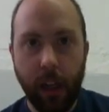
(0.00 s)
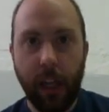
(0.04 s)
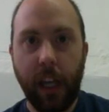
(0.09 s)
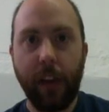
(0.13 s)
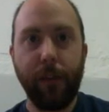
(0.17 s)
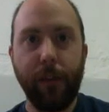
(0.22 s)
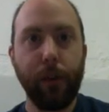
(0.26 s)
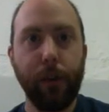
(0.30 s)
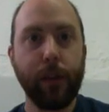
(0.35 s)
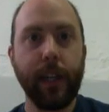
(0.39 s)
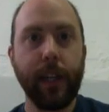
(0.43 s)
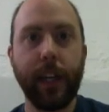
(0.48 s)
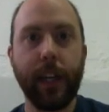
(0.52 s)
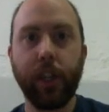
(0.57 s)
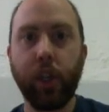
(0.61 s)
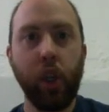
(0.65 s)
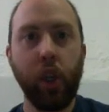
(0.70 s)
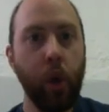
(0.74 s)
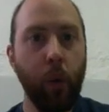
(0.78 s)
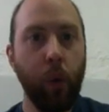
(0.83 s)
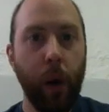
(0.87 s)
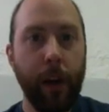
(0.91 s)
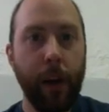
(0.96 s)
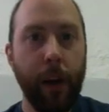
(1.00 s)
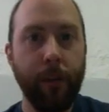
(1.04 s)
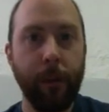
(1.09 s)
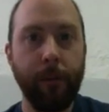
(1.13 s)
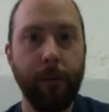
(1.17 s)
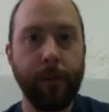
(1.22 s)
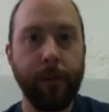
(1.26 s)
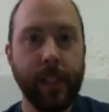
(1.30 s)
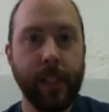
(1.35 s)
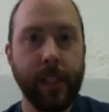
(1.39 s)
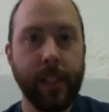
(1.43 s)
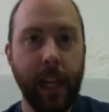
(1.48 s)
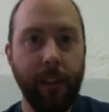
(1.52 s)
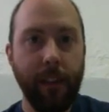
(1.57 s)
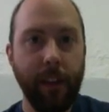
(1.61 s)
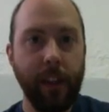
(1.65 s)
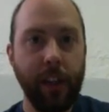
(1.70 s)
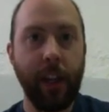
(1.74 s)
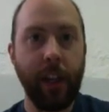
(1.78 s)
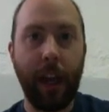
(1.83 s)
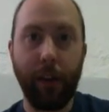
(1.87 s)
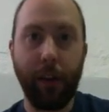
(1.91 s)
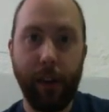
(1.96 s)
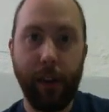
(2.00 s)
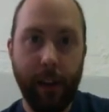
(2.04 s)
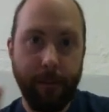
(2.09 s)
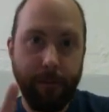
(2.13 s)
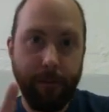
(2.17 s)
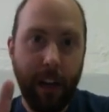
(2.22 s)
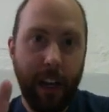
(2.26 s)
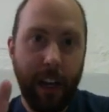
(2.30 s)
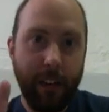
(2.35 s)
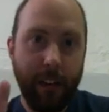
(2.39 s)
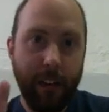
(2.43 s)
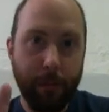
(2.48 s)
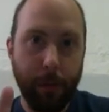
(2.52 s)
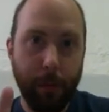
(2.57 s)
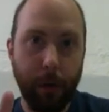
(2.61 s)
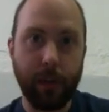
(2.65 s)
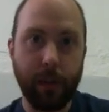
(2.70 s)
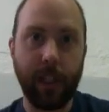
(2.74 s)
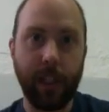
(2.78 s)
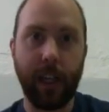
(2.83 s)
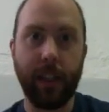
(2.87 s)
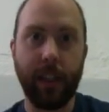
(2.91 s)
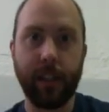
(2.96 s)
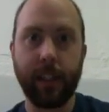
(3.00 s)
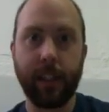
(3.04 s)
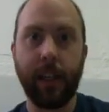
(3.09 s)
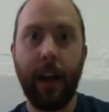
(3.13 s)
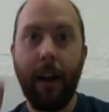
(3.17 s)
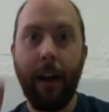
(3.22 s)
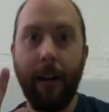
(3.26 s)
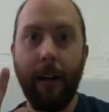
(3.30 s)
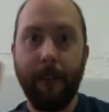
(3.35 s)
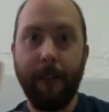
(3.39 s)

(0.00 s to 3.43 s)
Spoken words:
If you take 2 away from 7, now you have 5 protons.